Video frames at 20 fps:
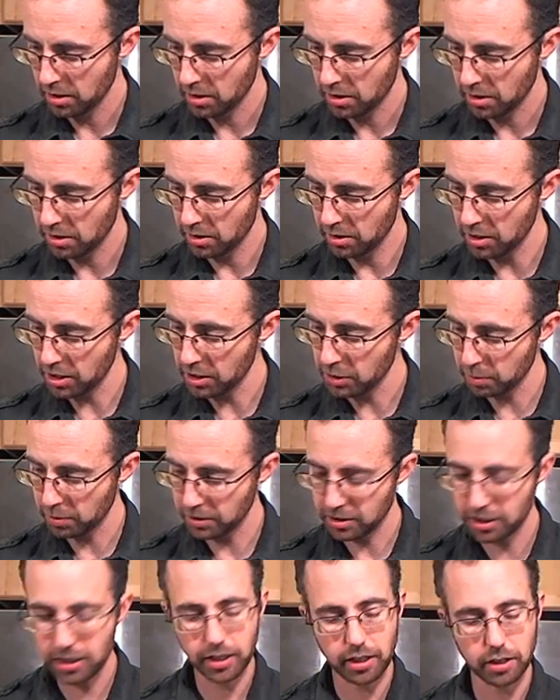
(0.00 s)
This
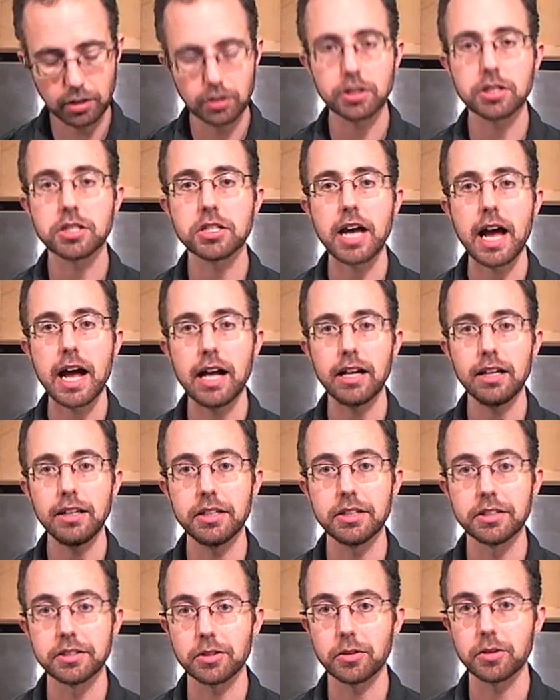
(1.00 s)
particular
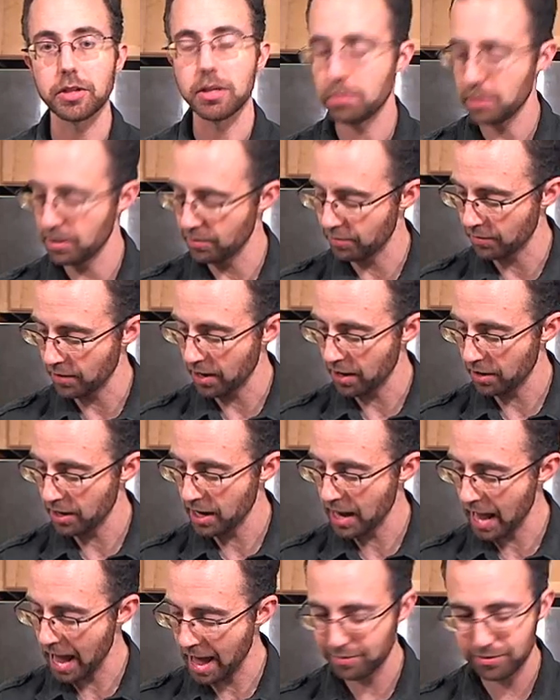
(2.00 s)
salad is going to be
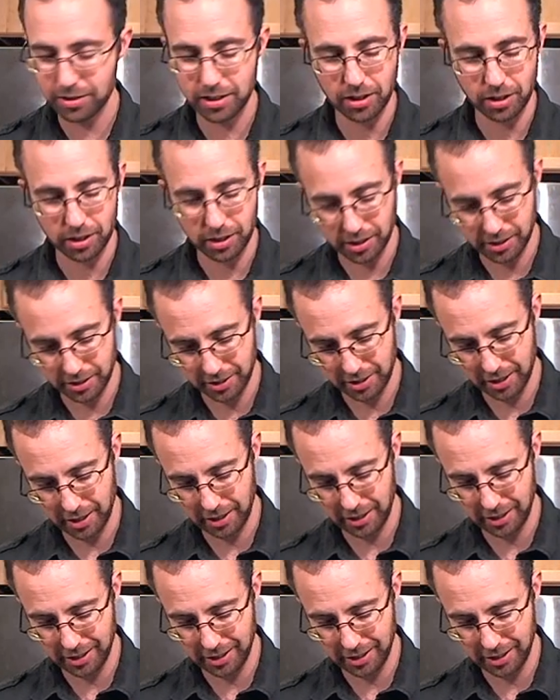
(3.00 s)
very heavy on